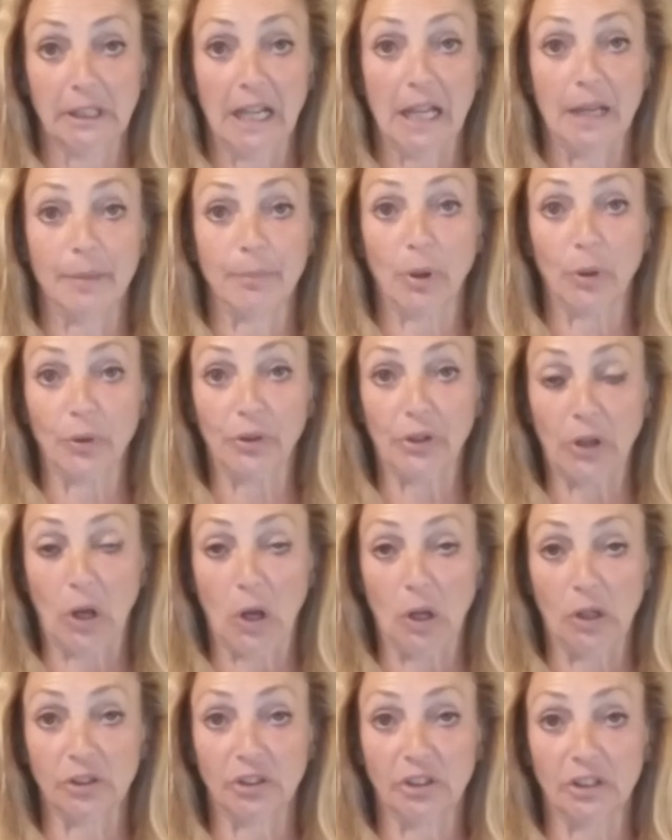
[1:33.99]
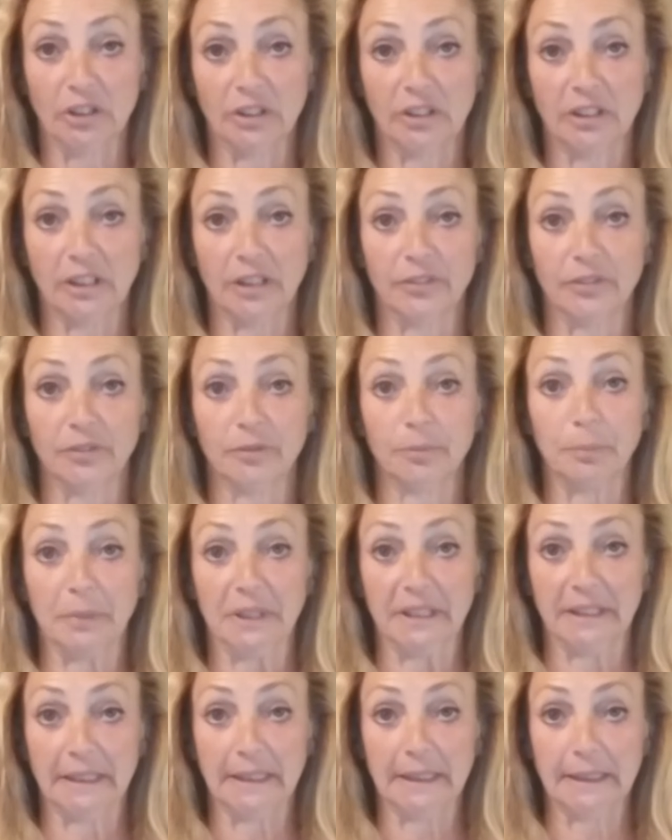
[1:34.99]
in both the colleges of
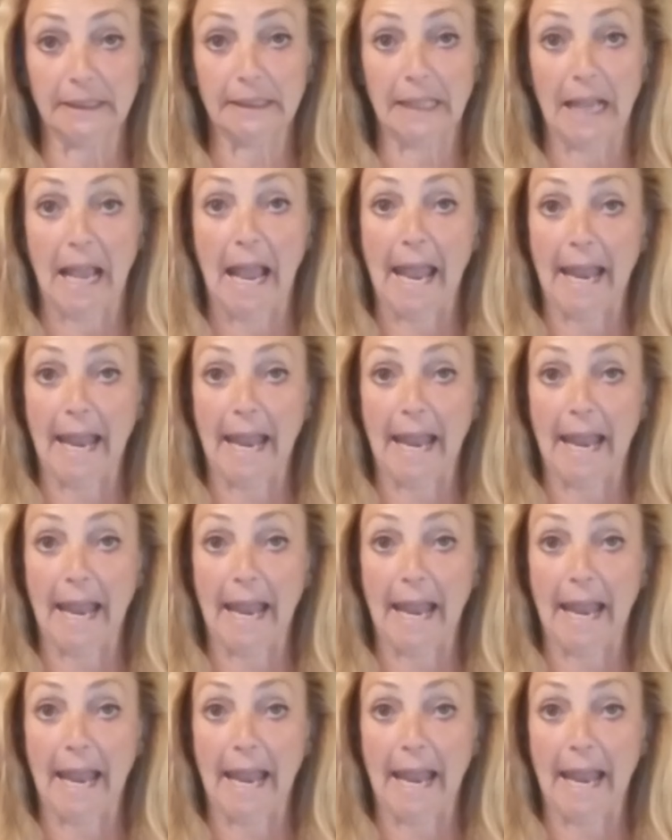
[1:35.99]
business